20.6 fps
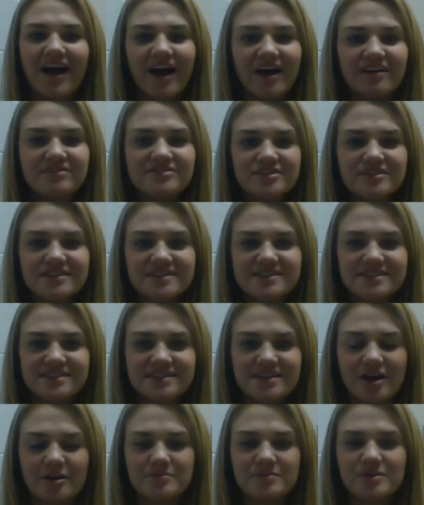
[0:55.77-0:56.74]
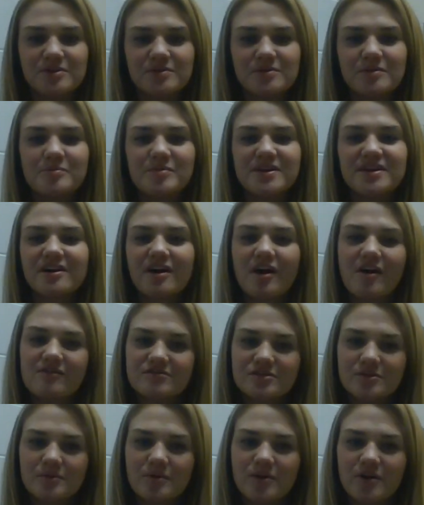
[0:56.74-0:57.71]
After this lab, you will be
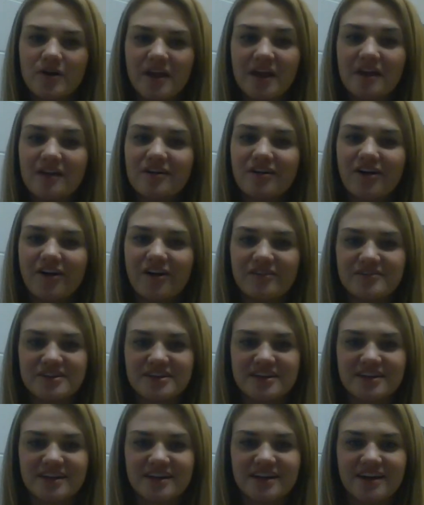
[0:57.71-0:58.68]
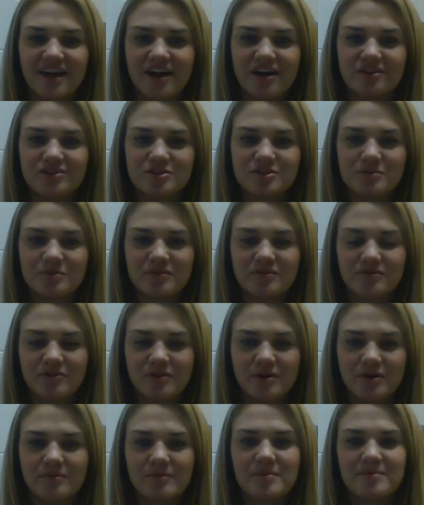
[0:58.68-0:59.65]
comfortable and confident in how to
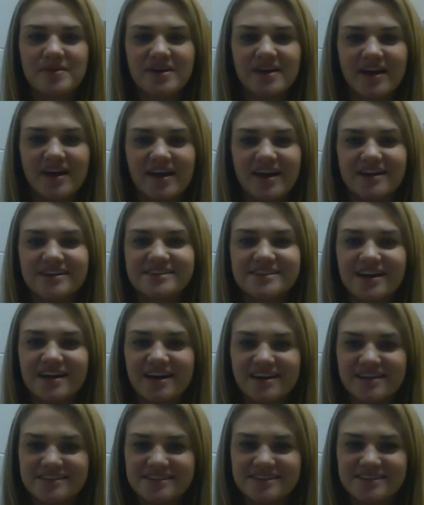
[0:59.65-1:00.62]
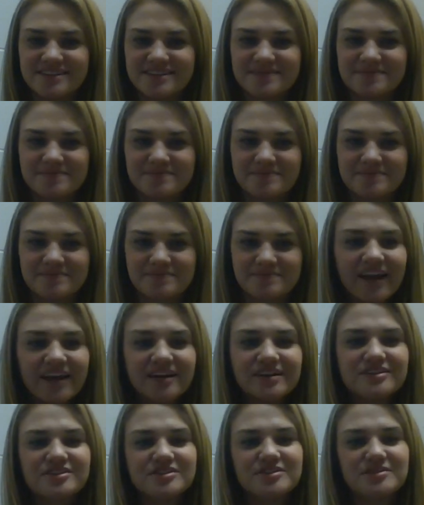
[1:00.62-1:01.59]
perform a BIA test
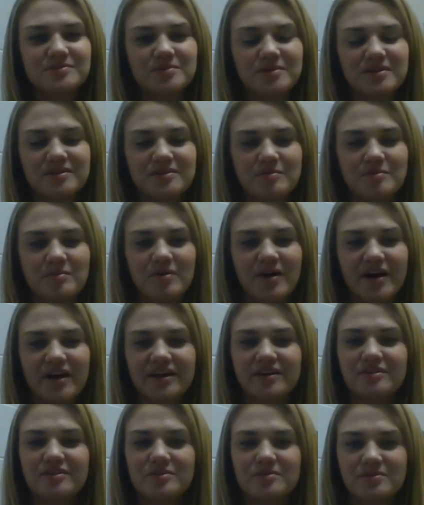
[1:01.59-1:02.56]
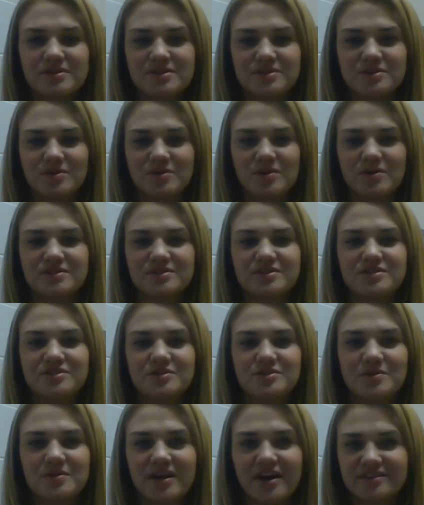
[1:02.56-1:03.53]
and with applying the results
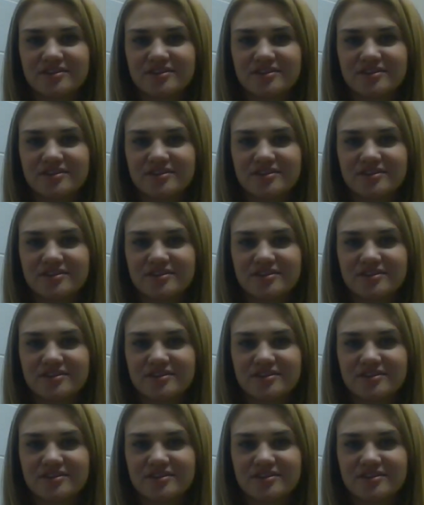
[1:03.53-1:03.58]
to an